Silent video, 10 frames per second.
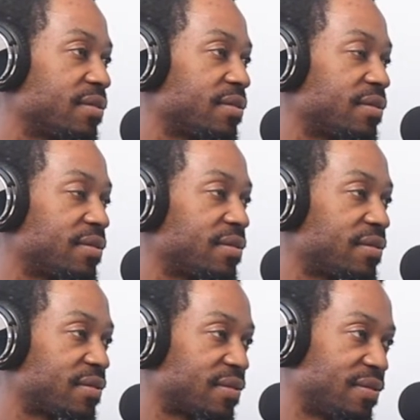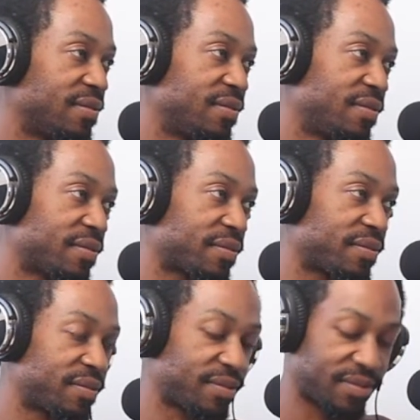
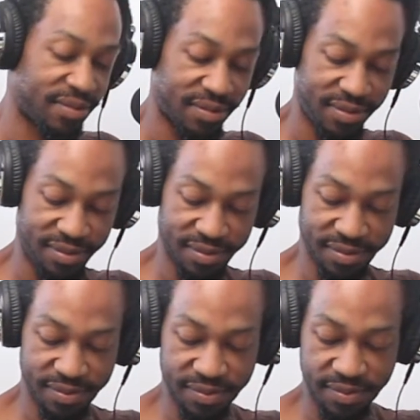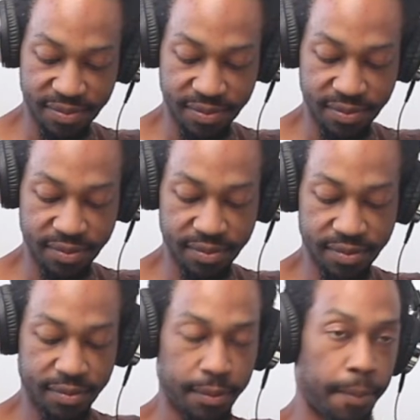
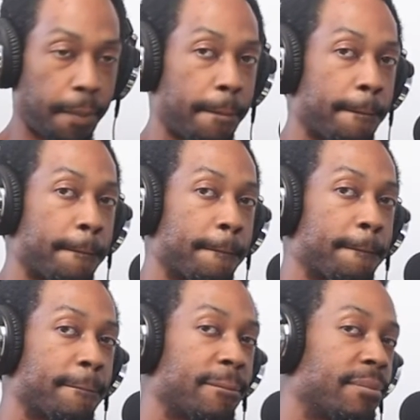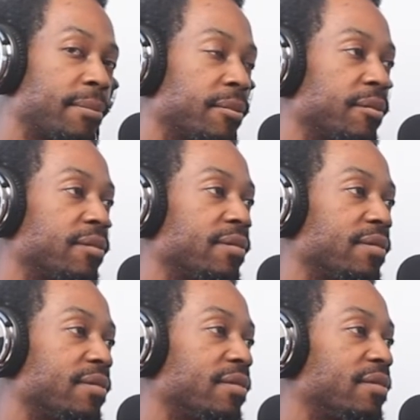
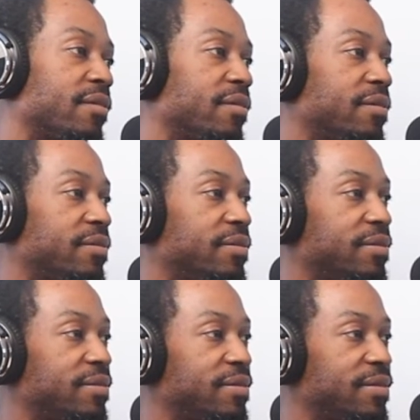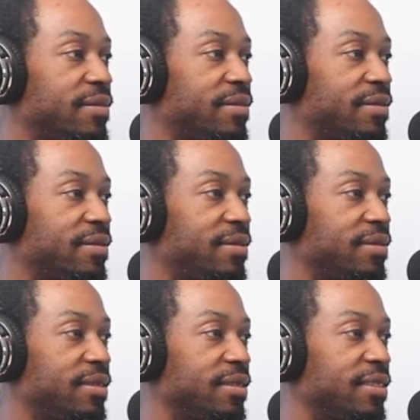The person shown says nothing.